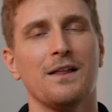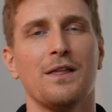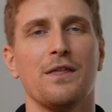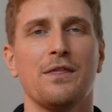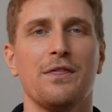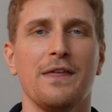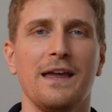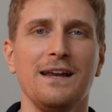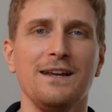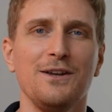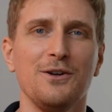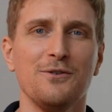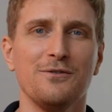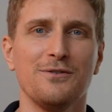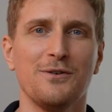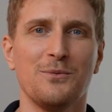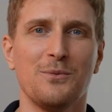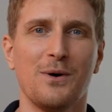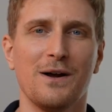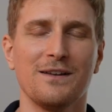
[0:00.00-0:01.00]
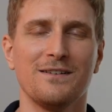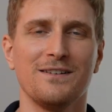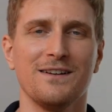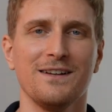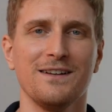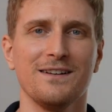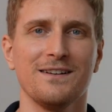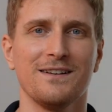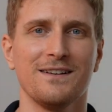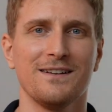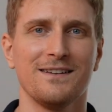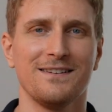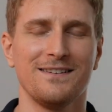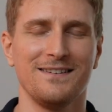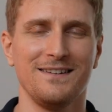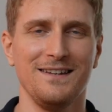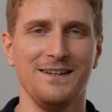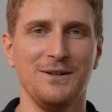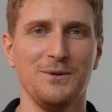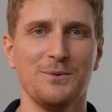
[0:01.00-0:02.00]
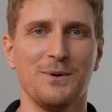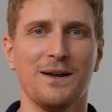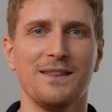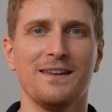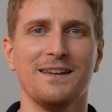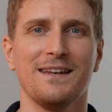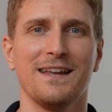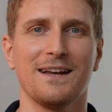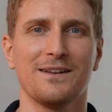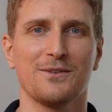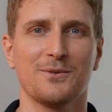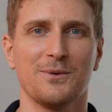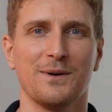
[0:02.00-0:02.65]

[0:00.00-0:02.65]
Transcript: Thank you for watching. See you on the next